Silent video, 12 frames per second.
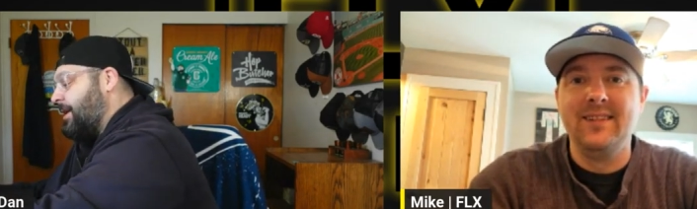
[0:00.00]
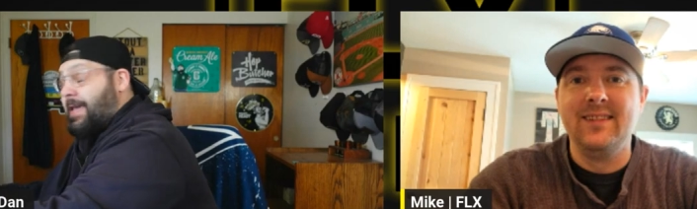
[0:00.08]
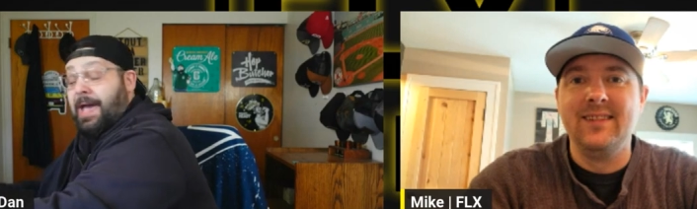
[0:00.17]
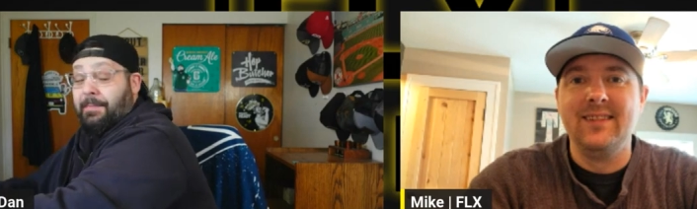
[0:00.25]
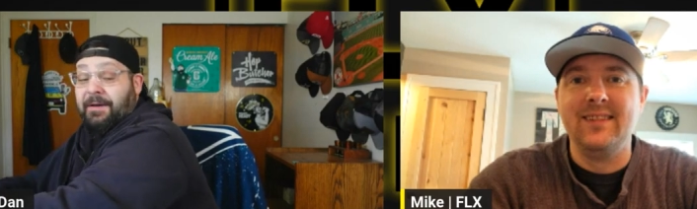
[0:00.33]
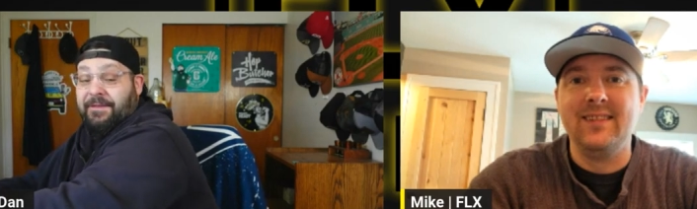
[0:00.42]

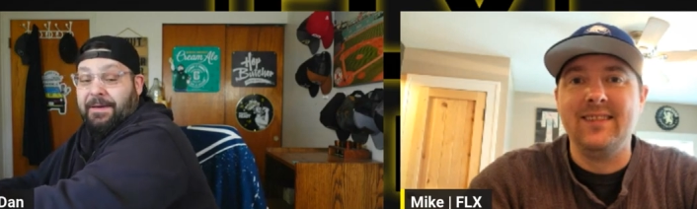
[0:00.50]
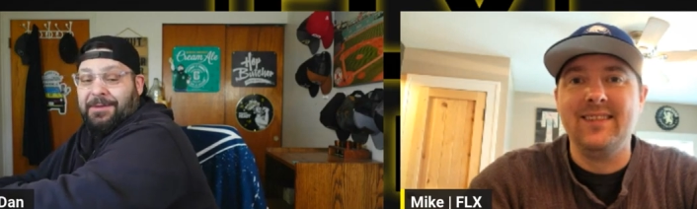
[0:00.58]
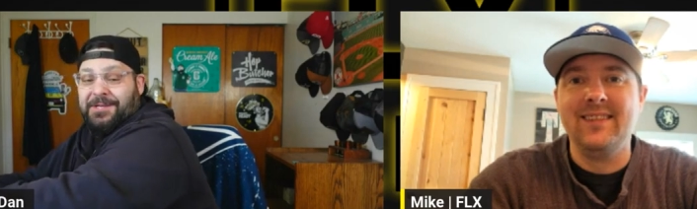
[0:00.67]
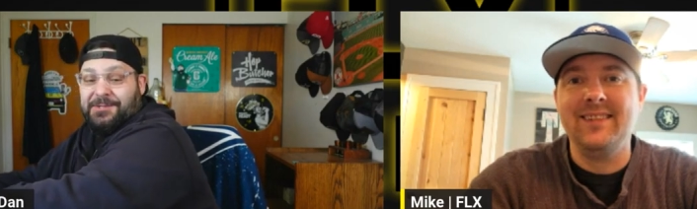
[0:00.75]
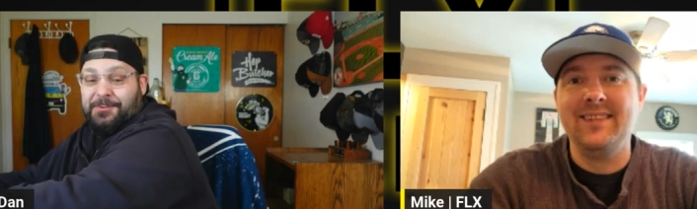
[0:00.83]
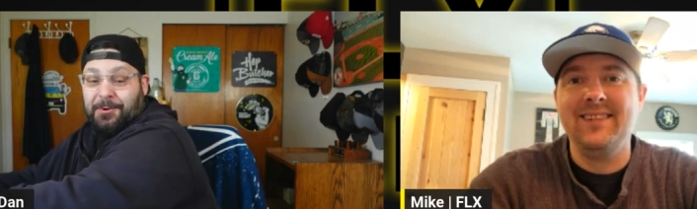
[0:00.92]
Speaker 1: yeah, my
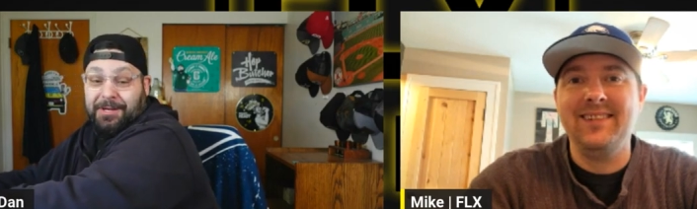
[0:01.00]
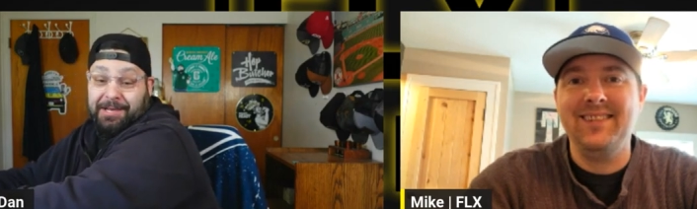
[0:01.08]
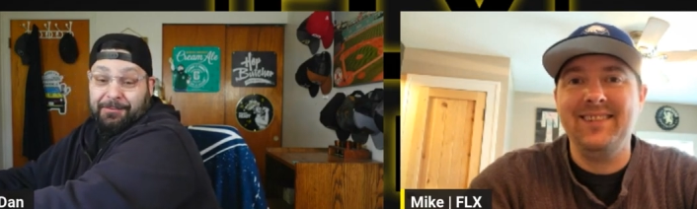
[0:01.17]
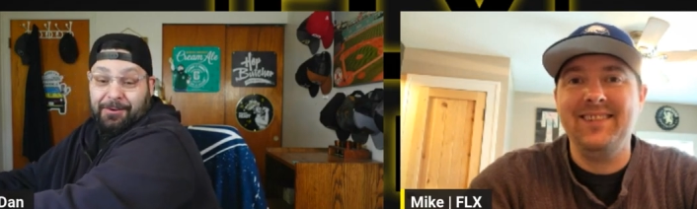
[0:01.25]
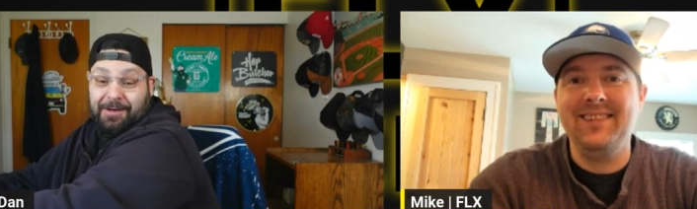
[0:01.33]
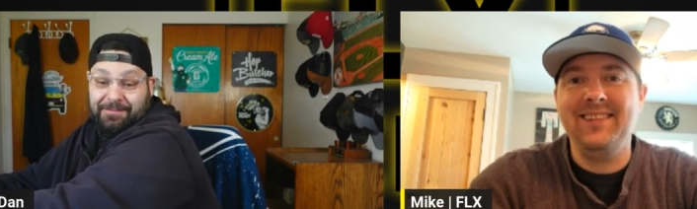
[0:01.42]
family just won't
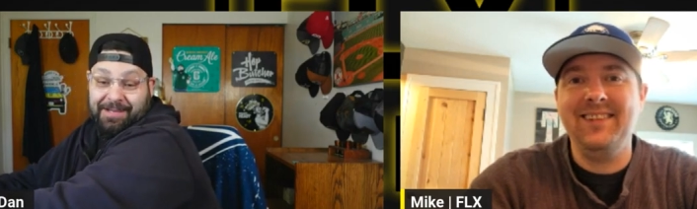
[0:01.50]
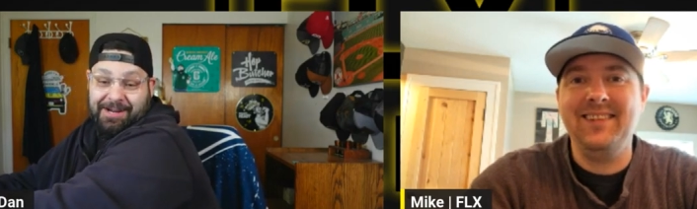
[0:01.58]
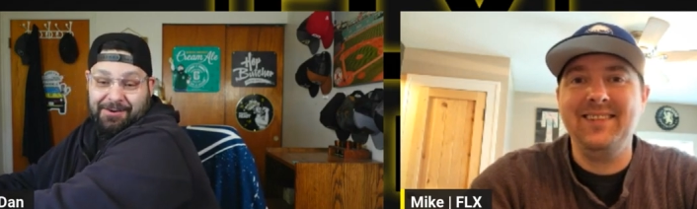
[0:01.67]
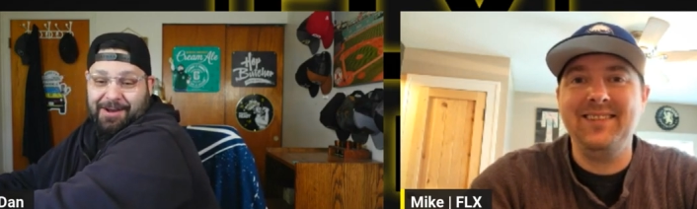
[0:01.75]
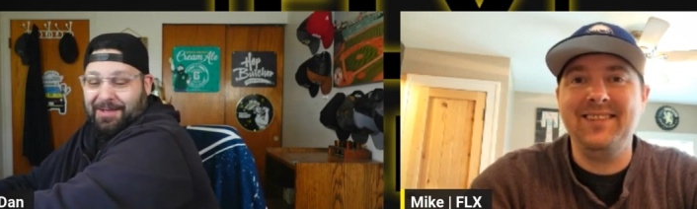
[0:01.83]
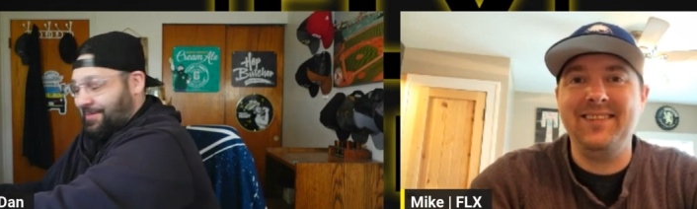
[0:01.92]
eat. We'll have to
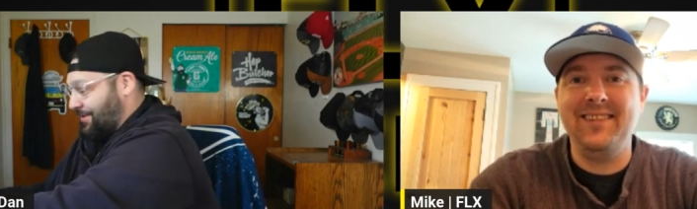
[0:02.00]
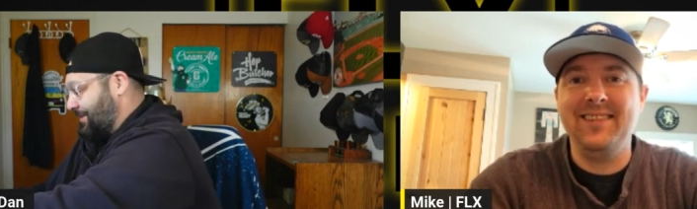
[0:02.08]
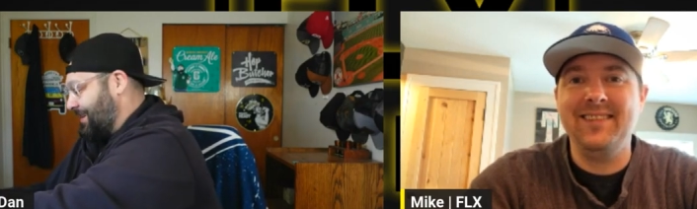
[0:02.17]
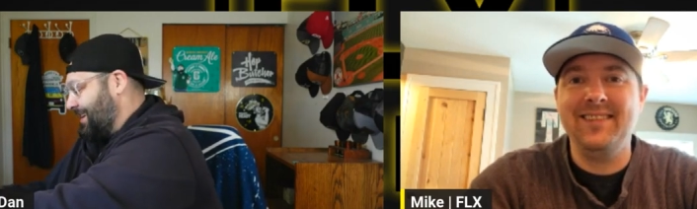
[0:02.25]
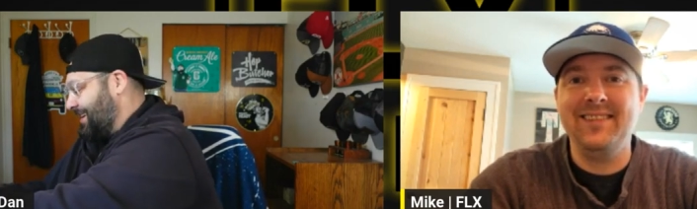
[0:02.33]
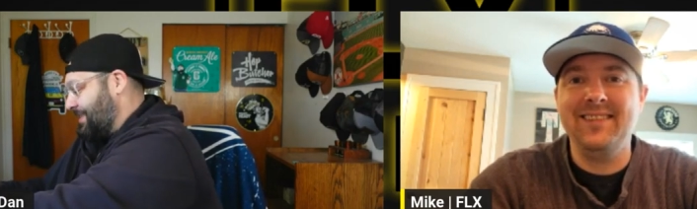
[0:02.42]
get around the,
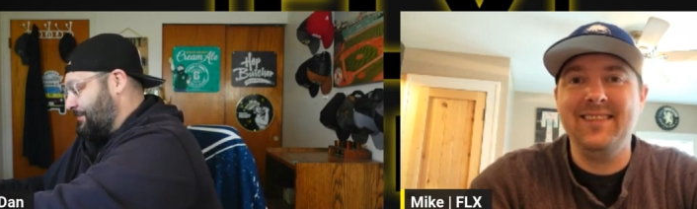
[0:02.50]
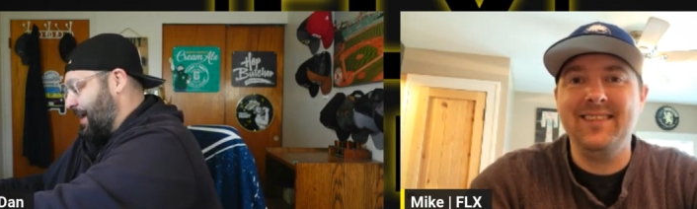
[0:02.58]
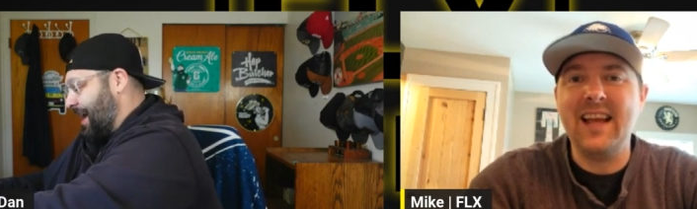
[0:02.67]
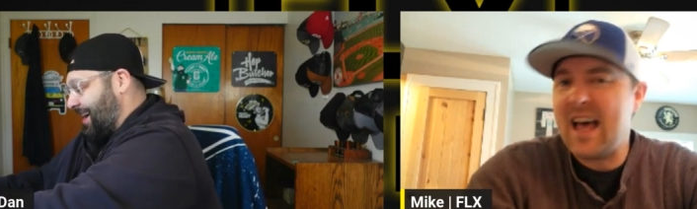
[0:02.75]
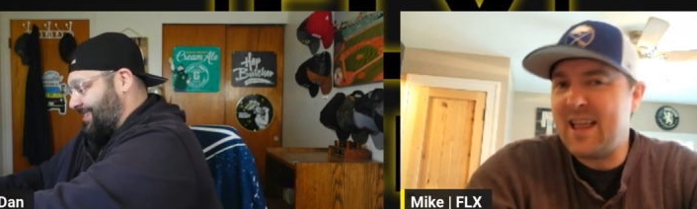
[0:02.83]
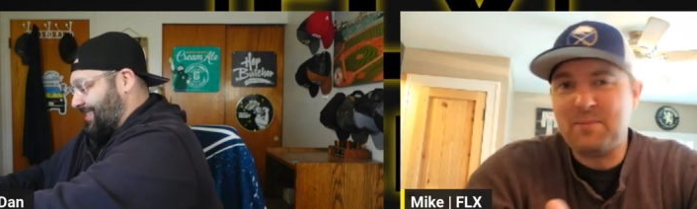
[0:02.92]
the
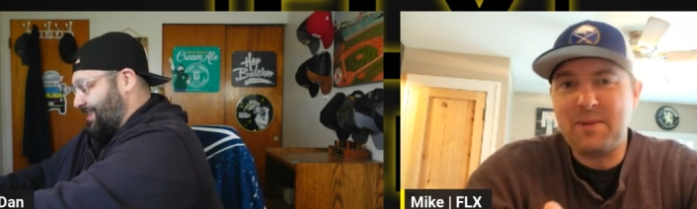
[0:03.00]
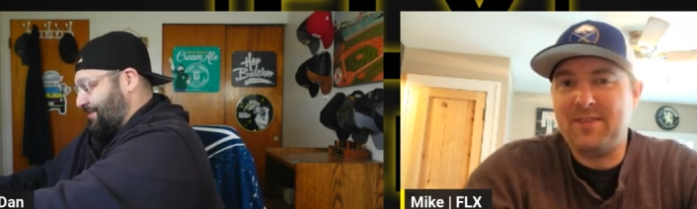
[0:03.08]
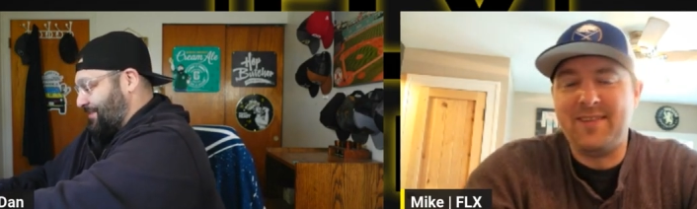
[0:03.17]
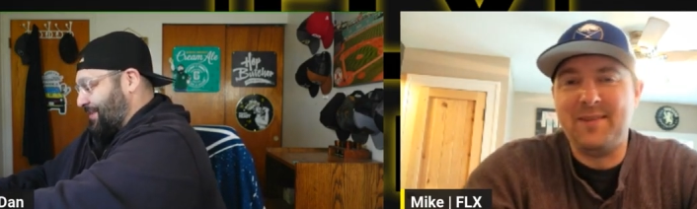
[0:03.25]
box of.